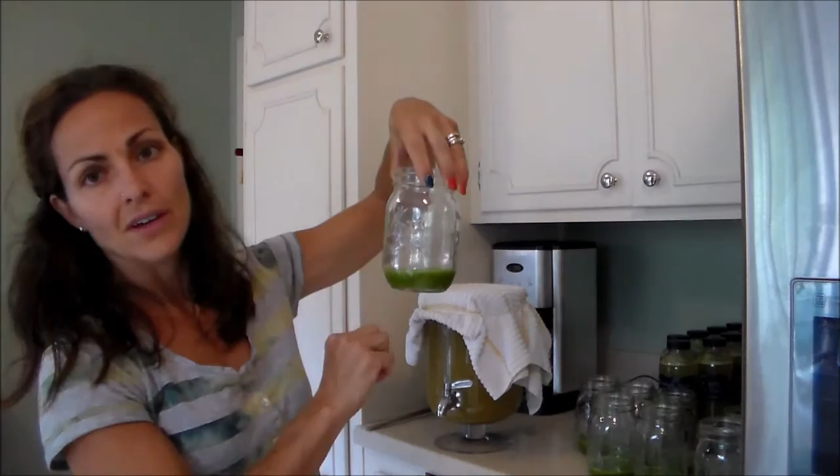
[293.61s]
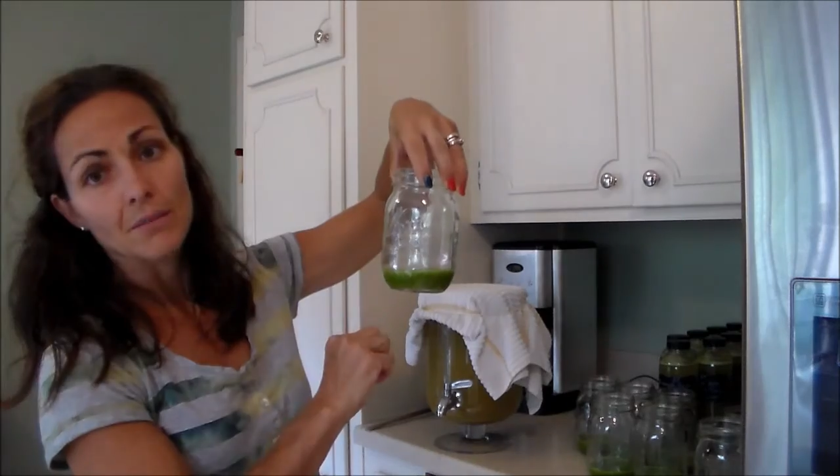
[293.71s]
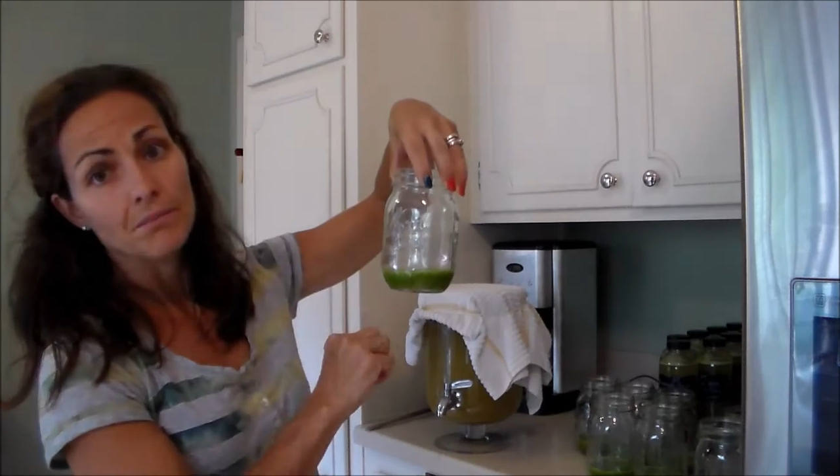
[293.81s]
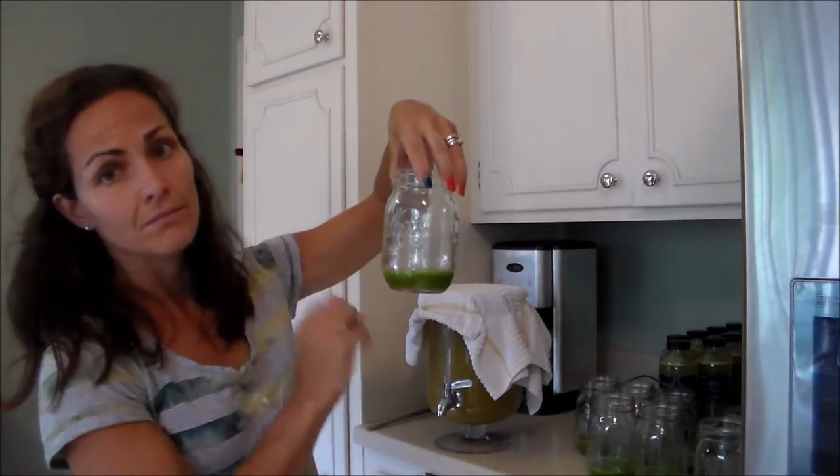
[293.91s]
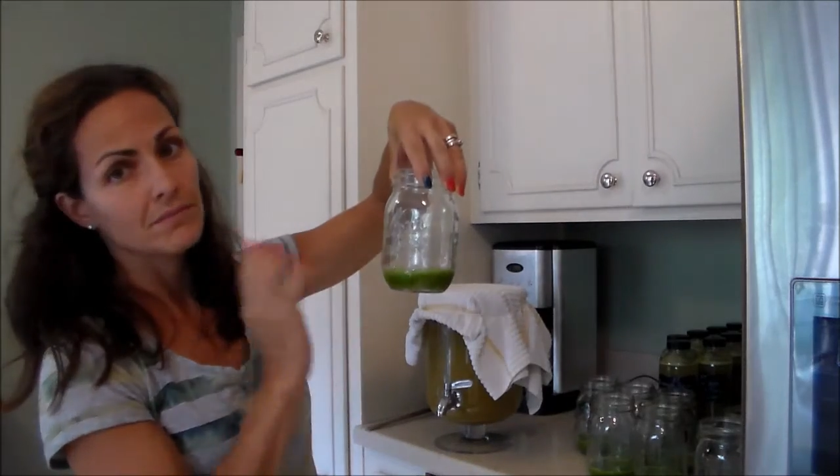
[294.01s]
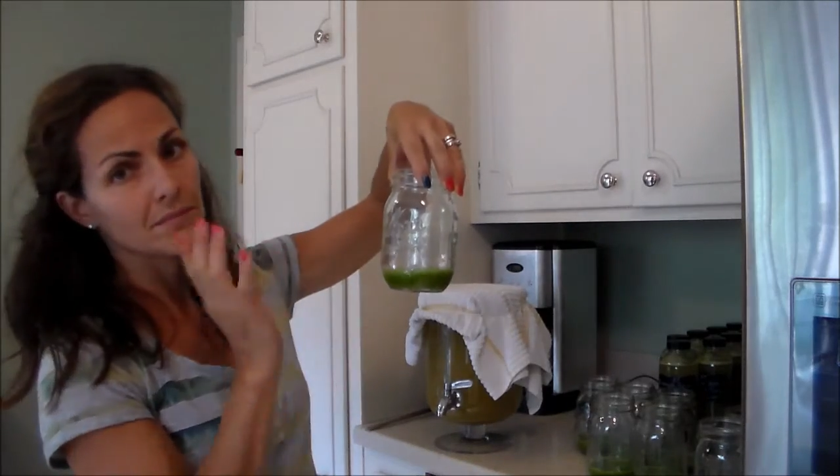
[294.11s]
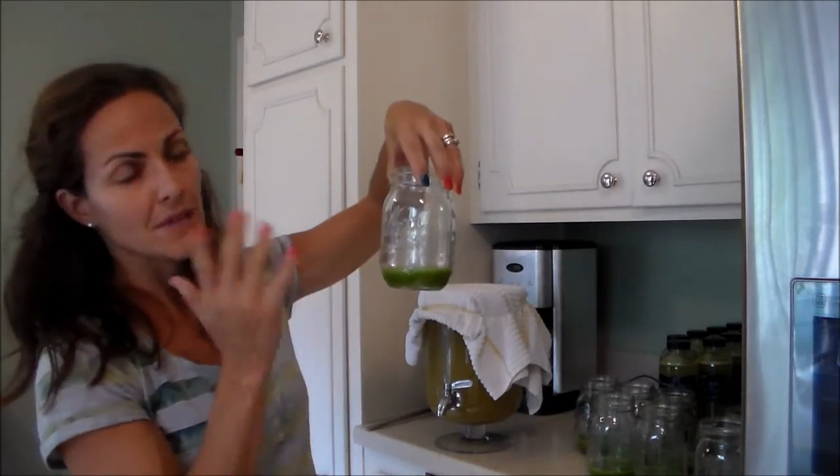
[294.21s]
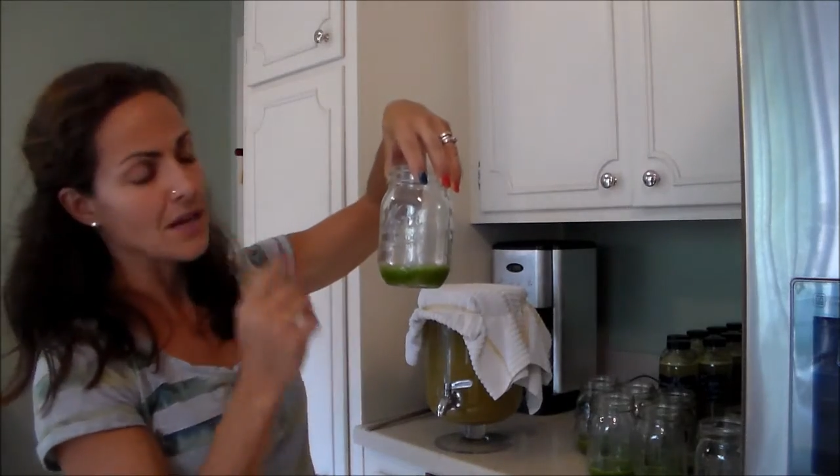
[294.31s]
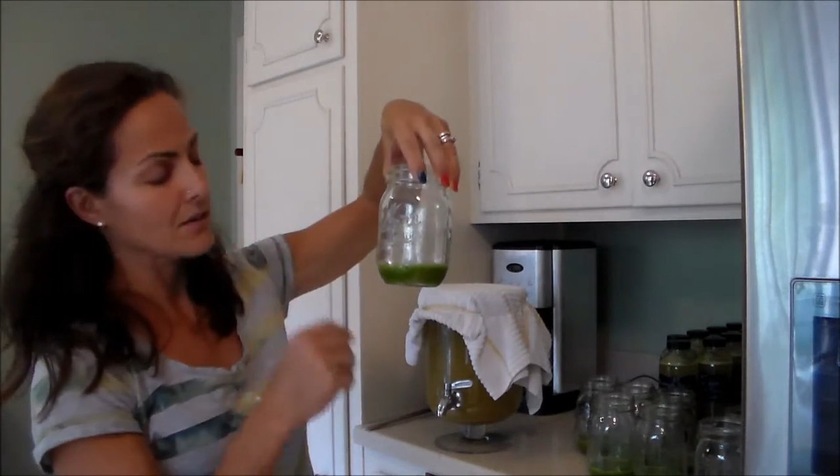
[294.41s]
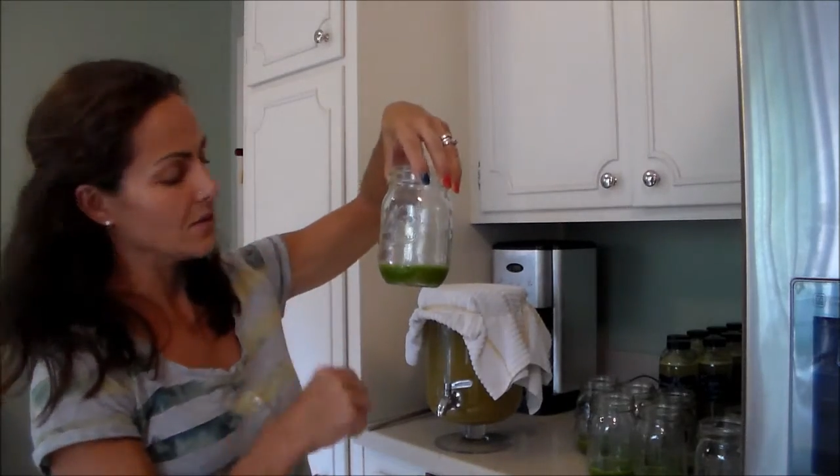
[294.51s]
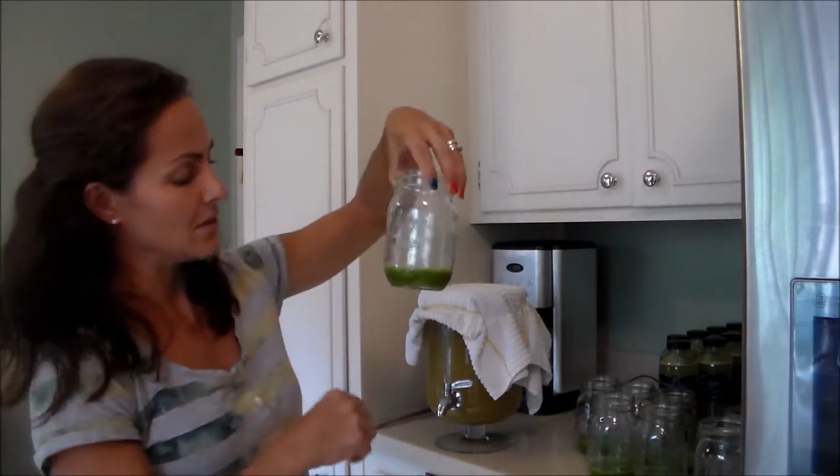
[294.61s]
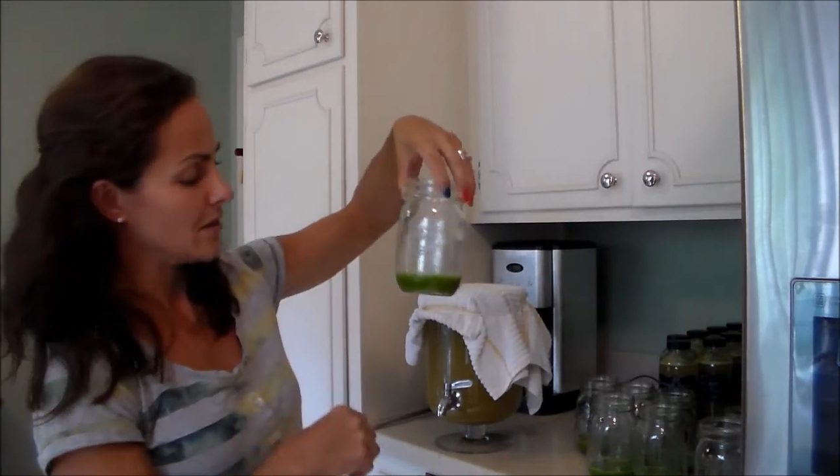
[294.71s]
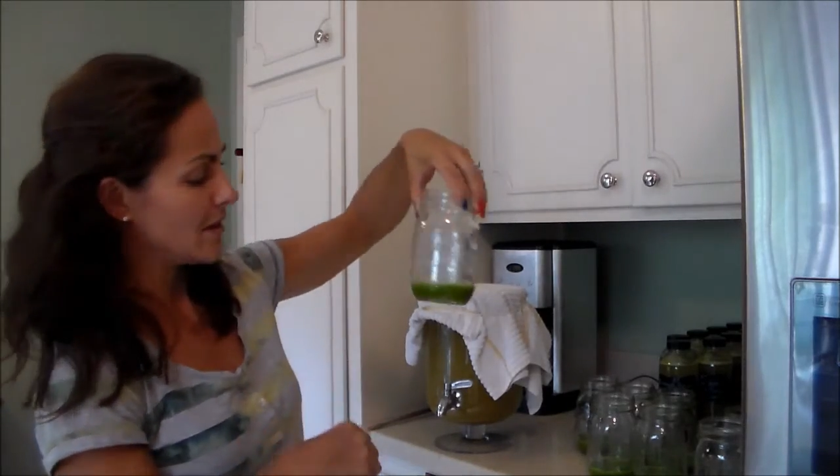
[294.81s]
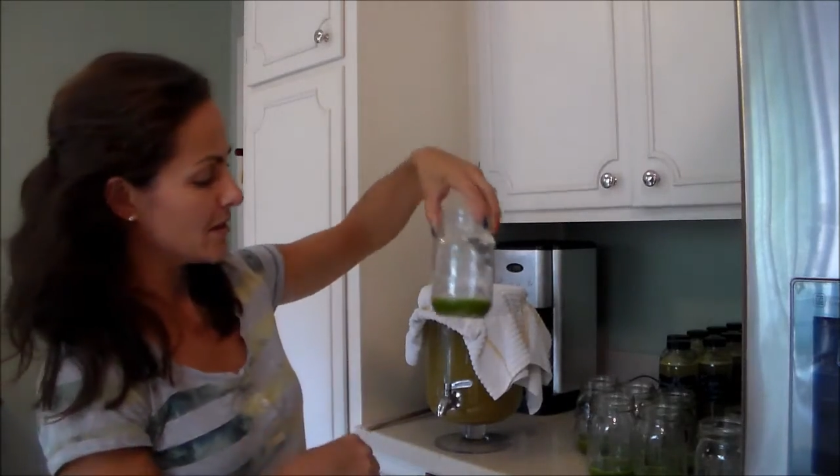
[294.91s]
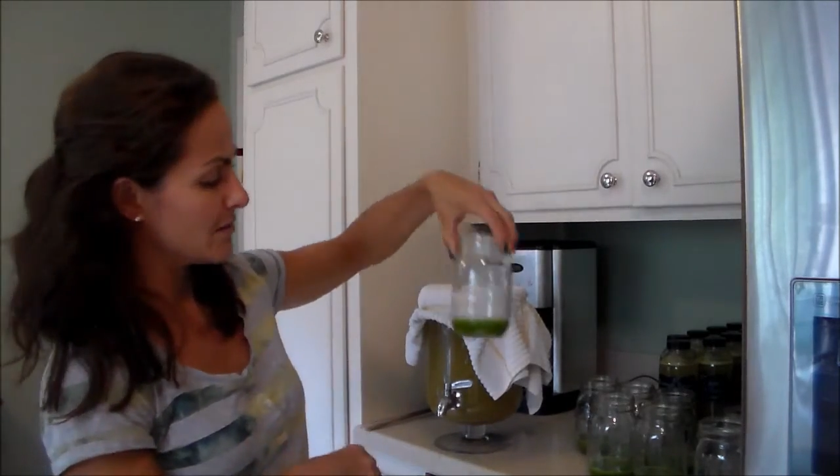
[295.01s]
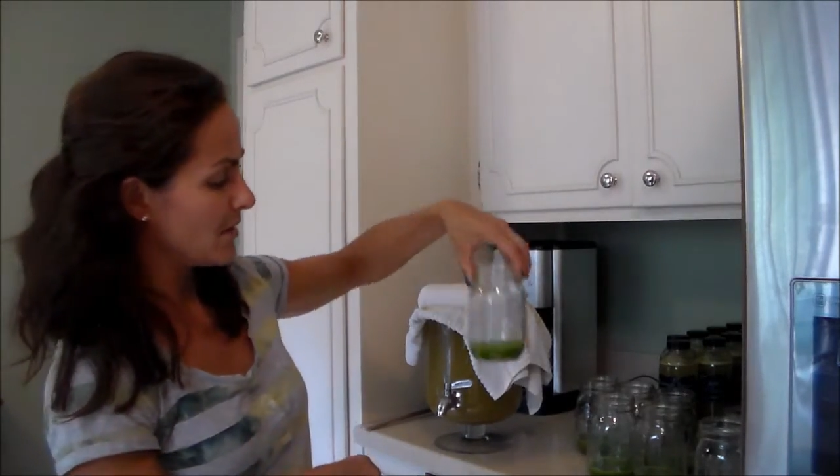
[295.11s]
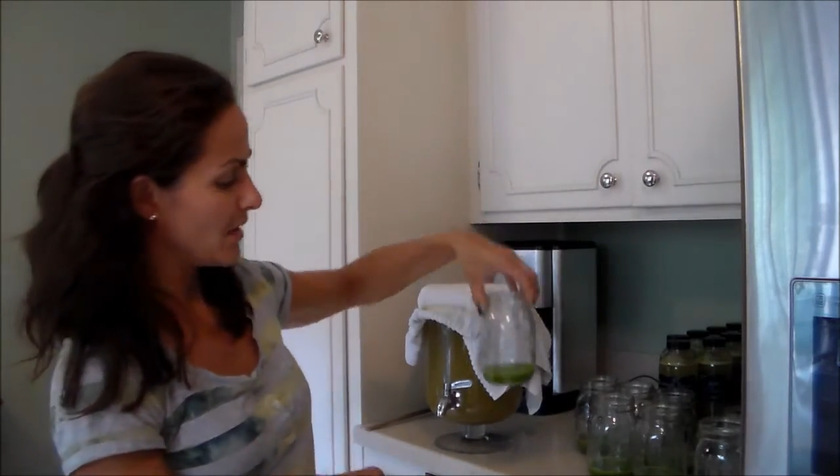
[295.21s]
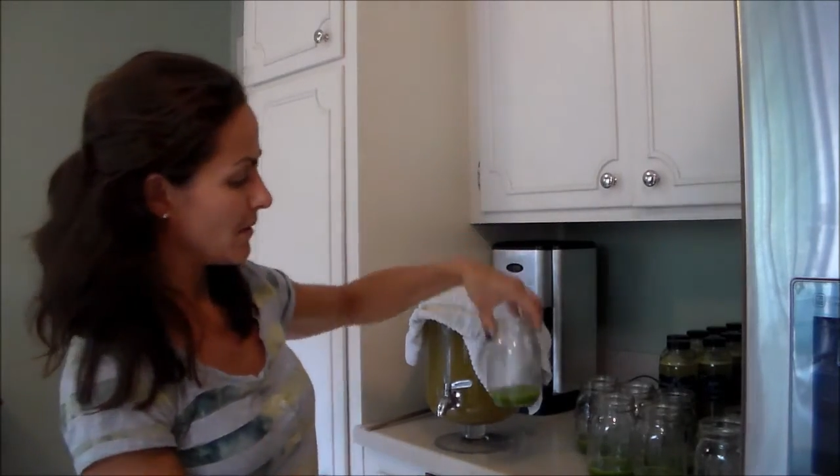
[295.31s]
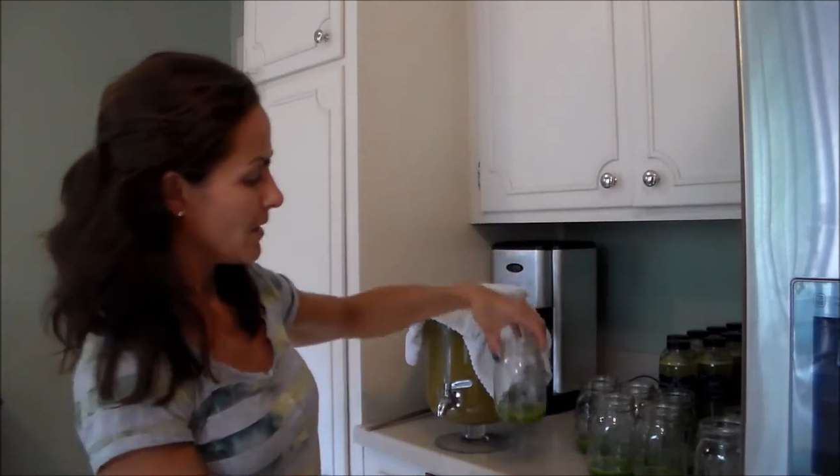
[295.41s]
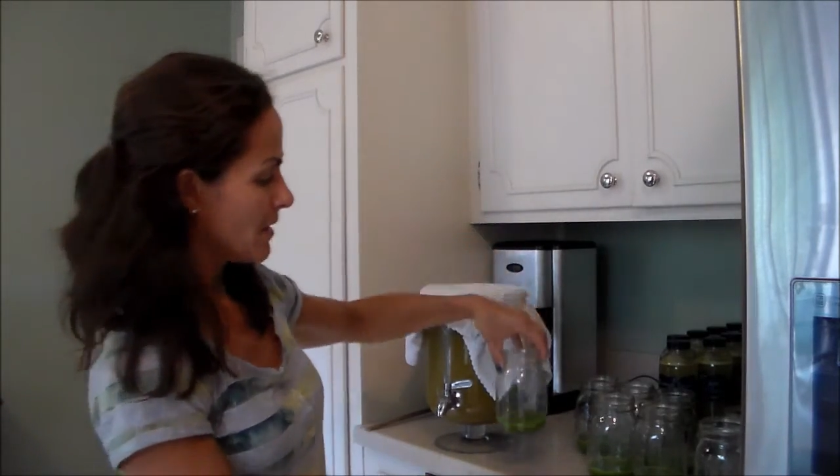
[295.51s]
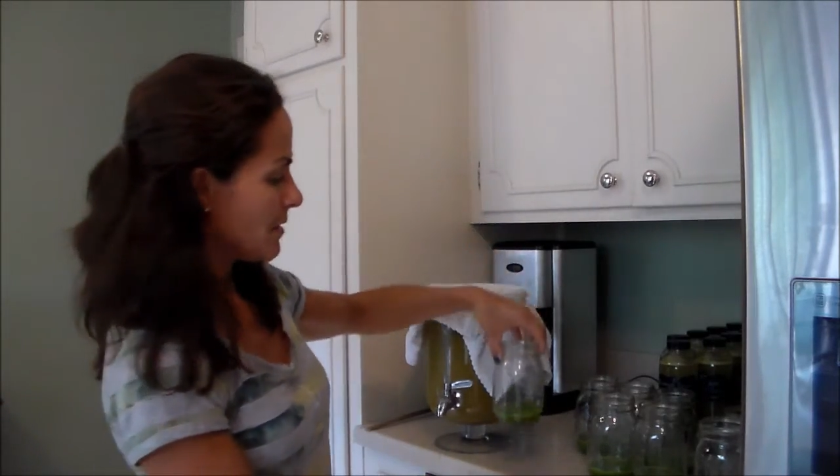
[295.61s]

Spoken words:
I'm not good at estimating,